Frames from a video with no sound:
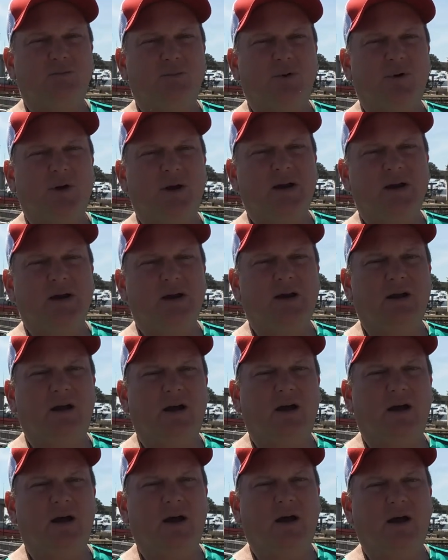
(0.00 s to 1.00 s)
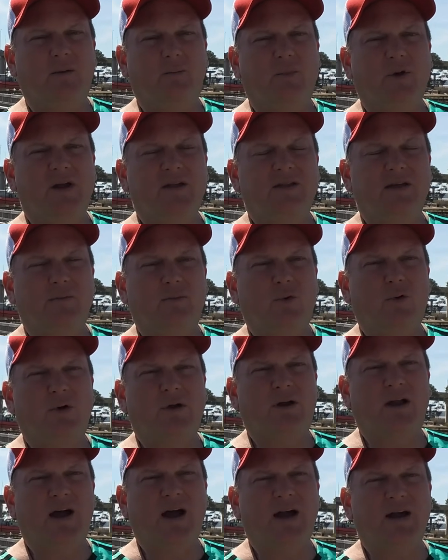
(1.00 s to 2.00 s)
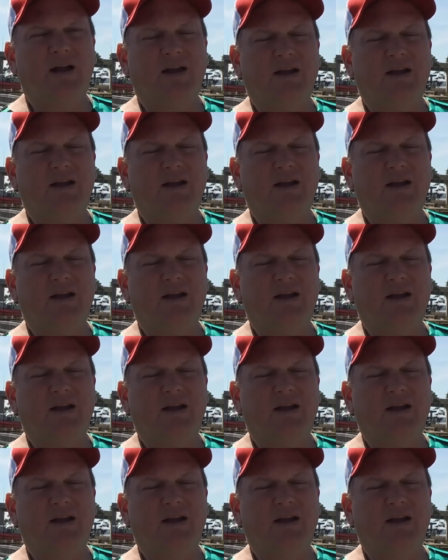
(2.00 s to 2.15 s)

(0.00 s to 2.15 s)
bring them more in line,